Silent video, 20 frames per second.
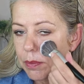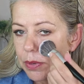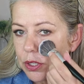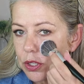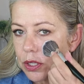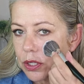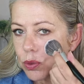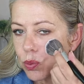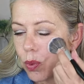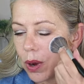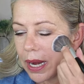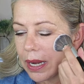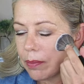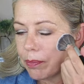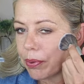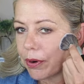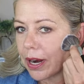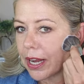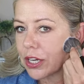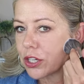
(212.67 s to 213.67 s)
But just
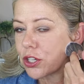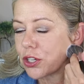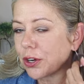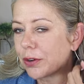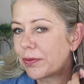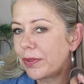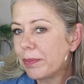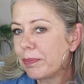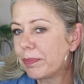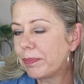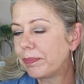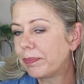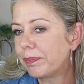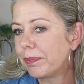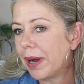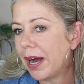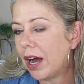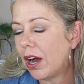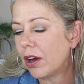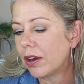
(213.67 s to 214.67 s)
one brush of the
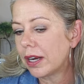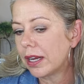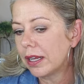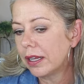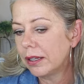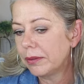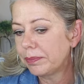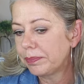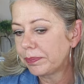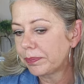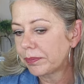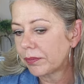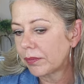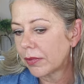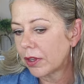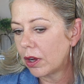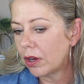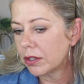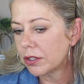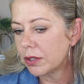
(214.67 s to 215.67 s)
powder
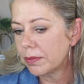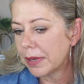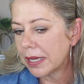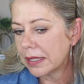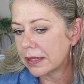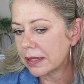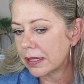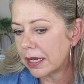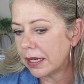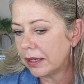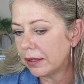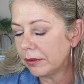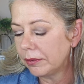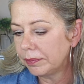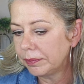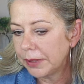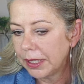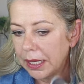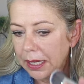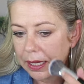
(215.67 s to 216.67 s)
onto my
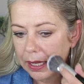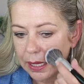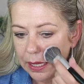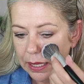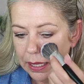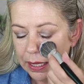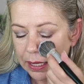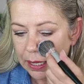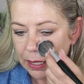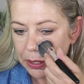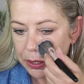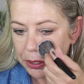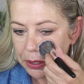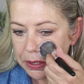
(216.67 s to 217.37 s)
skin and you